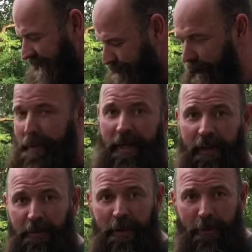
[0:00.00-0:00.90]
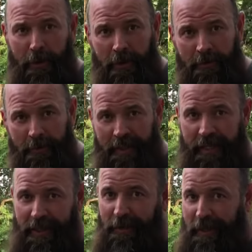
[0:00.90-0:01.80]
That's probably not the real moral, but
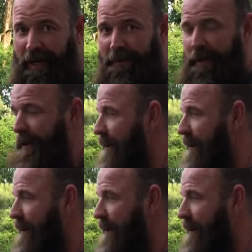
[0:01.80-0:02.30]
that's the one that I'm going